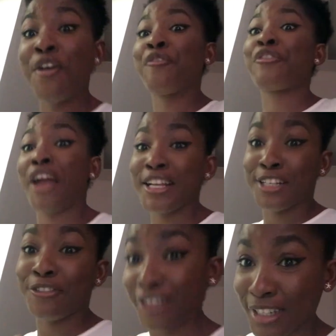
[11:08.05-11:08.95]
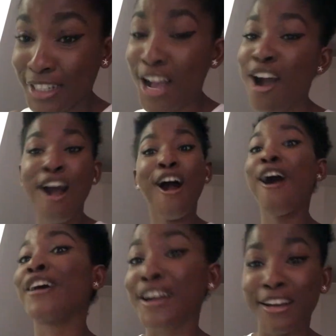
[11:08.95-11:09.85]
fresh fish.
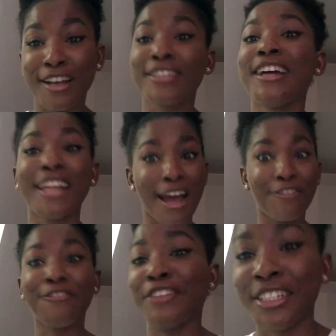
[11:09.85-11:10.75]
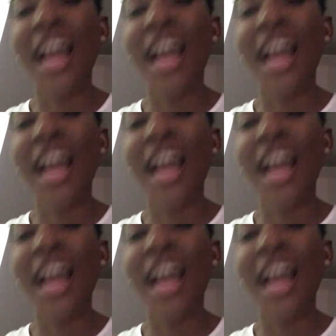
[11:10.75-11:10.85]
Hungary does not have fish.